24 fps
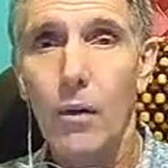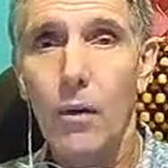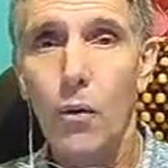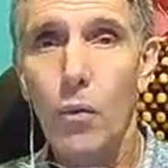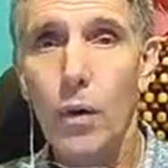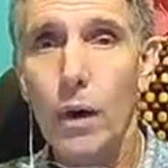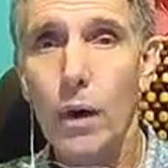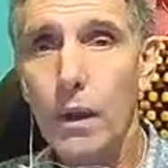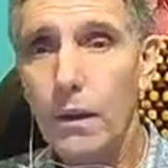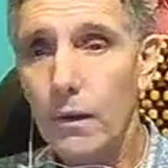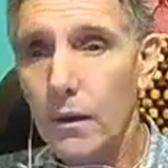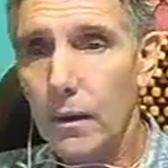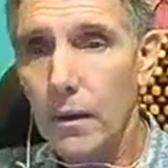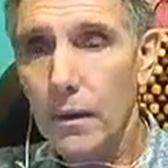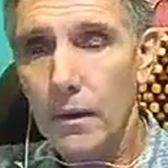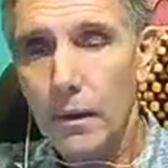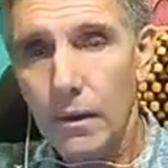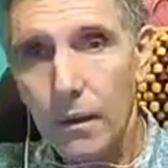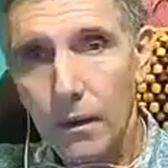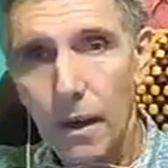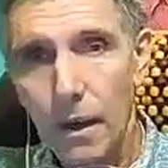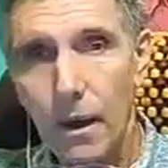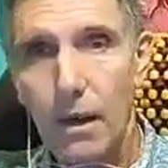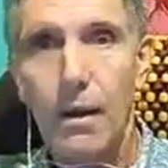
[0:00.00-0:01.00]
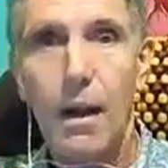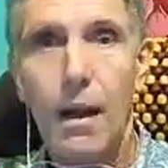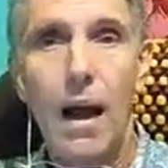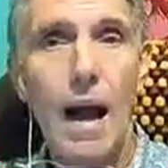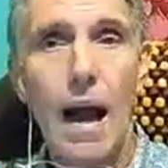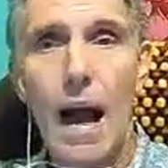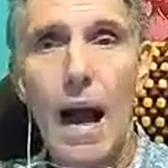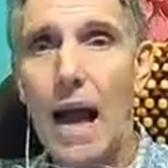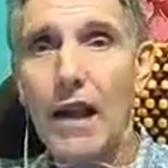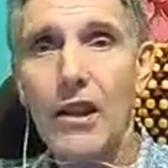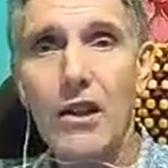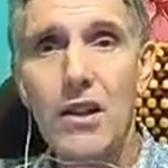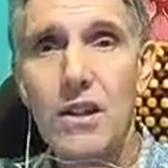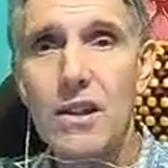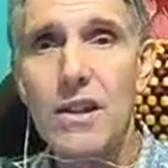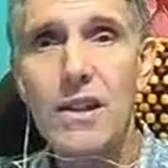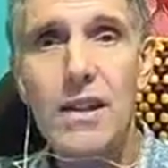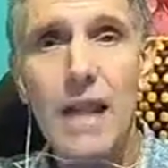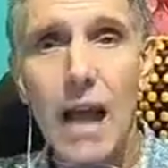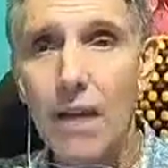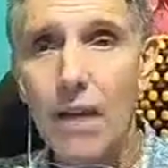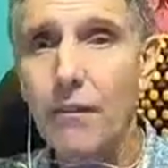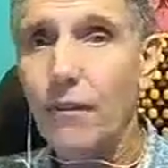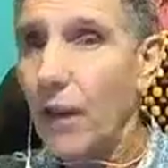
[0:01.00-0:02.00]
with other
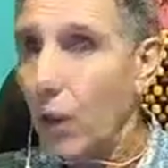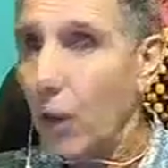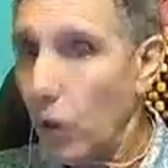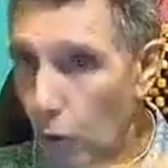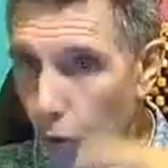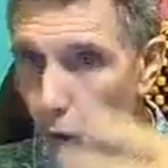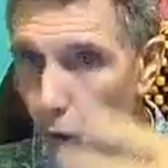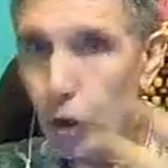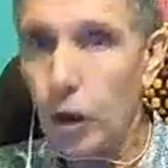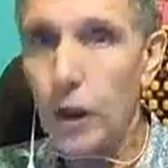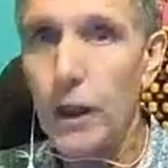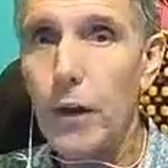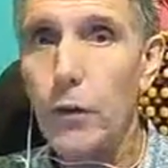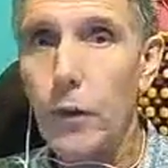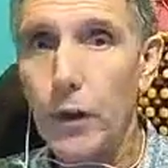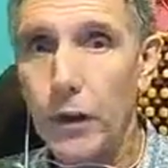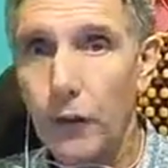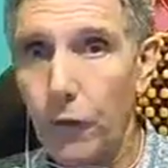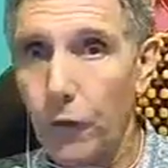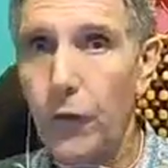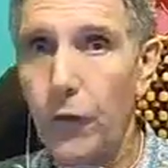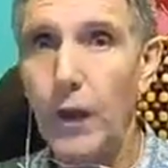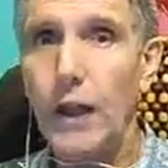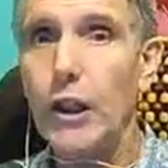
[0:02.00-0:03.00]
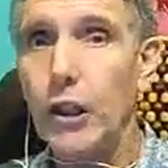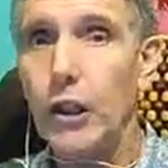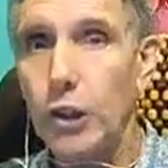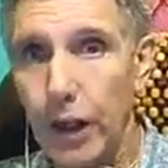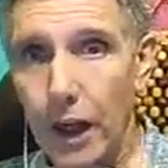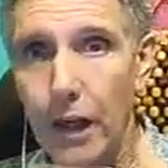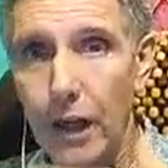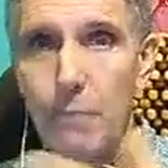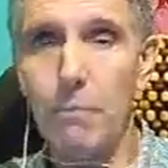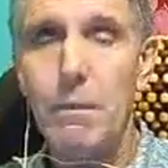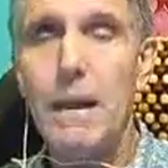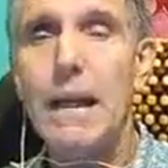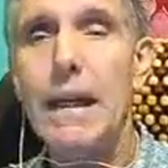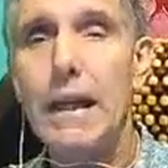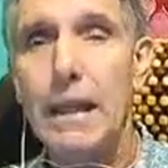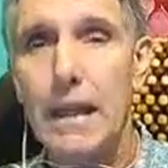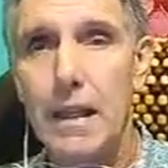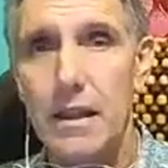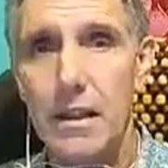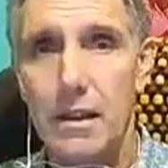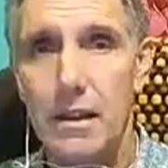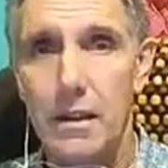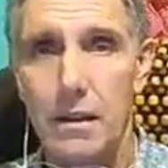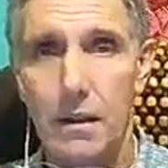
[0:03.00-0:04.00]
stuff, and usually with fish and
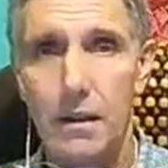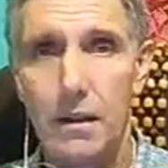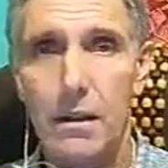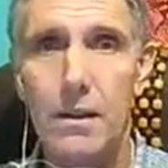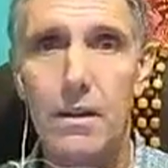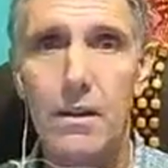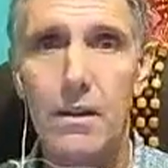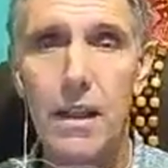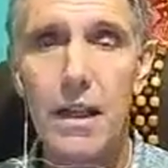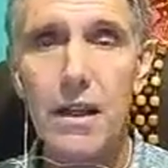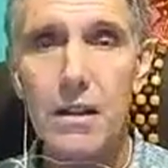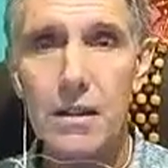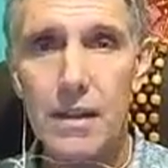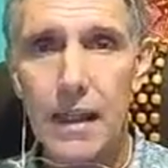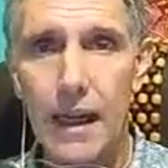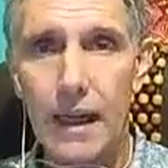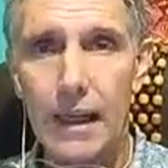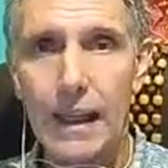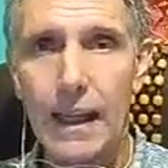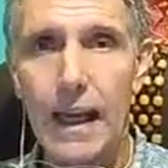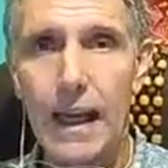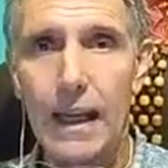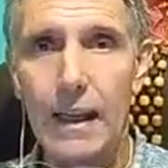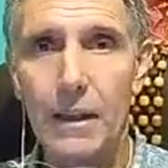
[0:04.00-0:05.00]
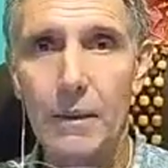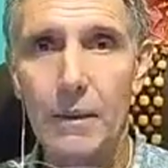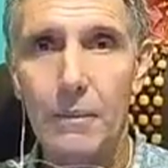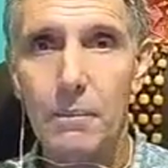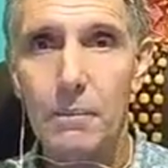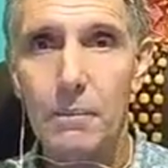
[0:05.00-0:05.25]
meat and things like that.